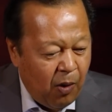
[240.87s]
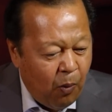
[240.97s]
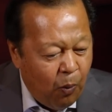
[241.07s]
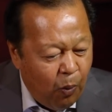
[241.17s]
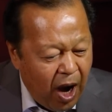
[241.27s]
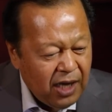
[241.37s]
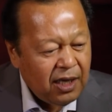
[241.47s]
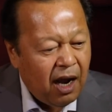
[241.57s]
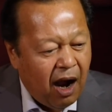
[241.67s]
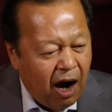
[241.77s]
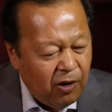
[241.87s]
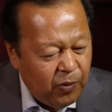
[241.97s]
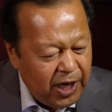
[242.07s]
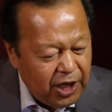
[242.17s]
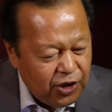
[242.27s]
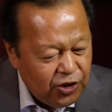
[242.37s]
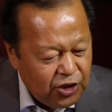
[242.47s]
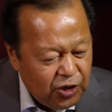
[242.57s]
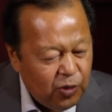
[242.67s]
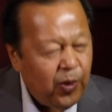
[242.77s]
What are we
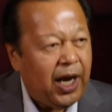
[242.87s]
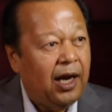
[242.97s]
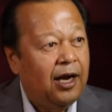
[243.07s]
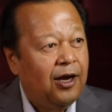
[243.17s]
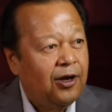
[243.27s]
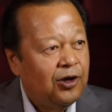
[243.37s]
doing